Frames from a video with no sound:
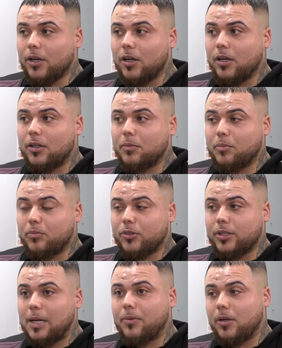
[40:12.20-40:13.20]
uh,
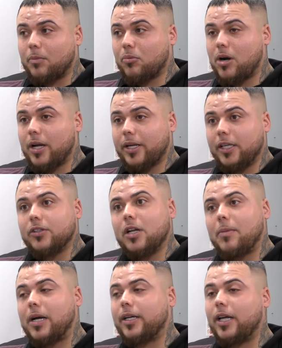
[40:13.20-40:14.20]
stabbed the bright geezer
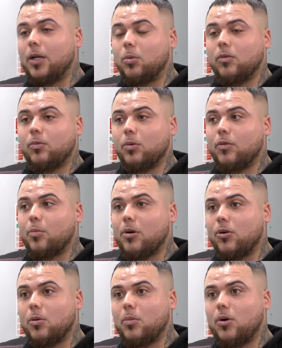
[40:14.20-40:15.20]
in the back of the head with, with a
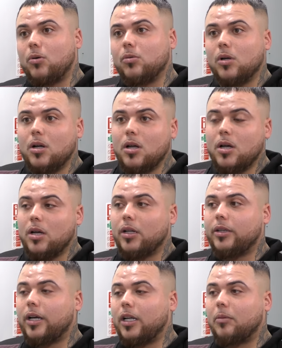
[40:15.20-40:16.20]
broken bottle,
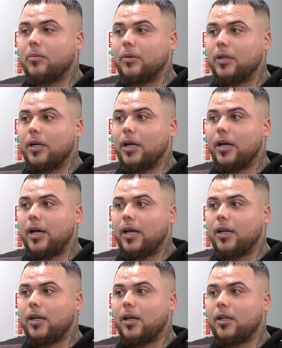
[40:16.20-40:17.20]
done him
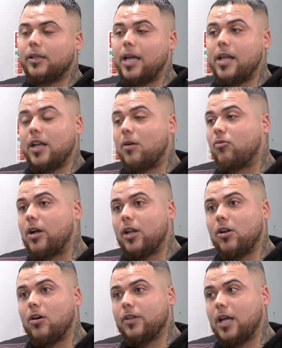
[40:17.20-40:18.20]
and uh, they ended up
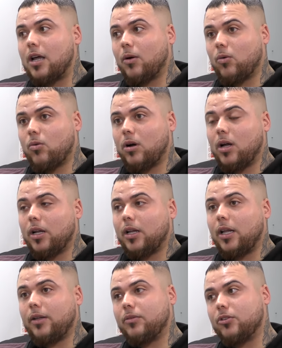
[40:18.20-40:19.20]
running after that. Quite, and
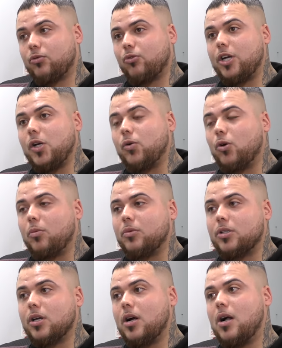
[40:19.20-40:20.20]
then they just
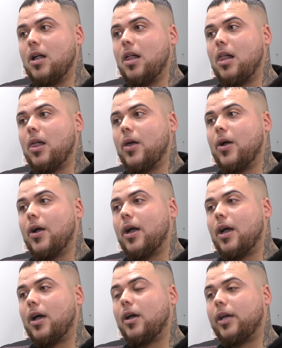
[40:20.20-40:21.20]
regrouped.
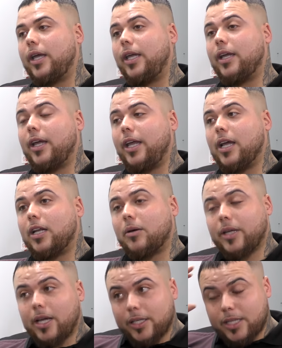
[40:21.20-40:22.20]
Uh, he, he
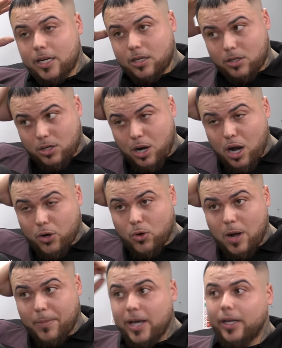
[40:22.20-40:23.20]
ended up getting his head cut
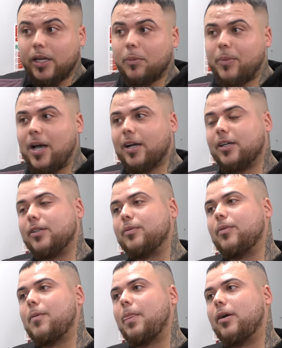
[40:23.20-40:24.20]
quite badly at the back,
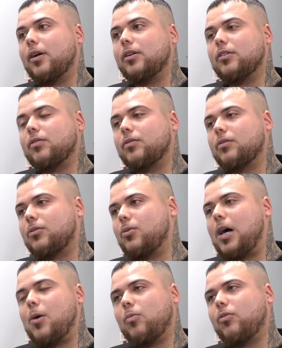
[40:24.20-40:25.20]
and uh, it's
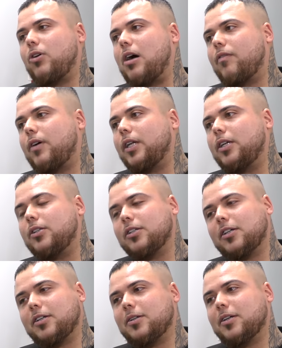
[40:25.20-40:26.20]
quite quite funny
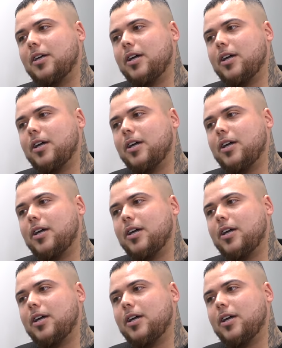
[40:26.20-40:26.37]
because uh,